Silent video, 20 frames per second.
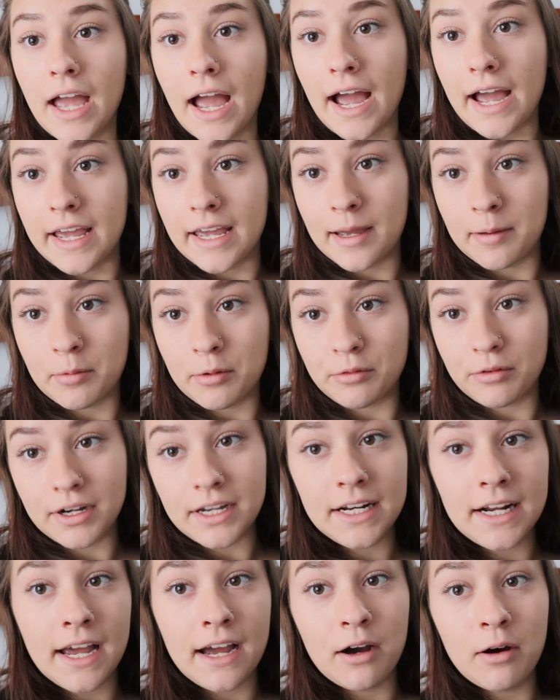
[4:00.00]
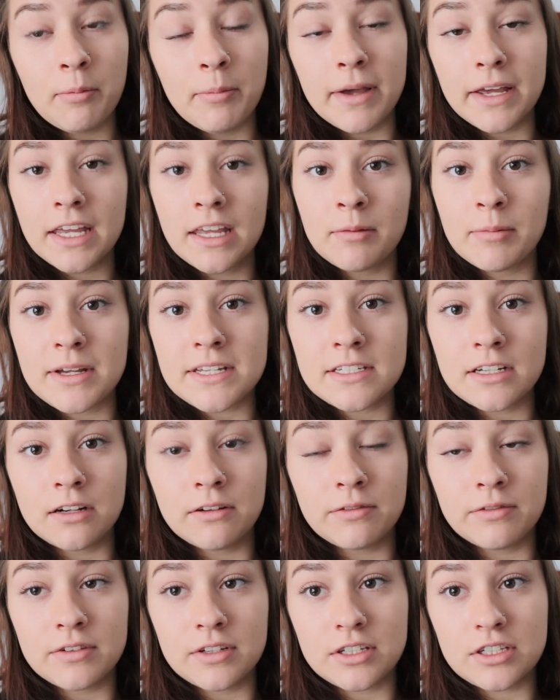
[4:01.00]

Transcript: I am right now making myself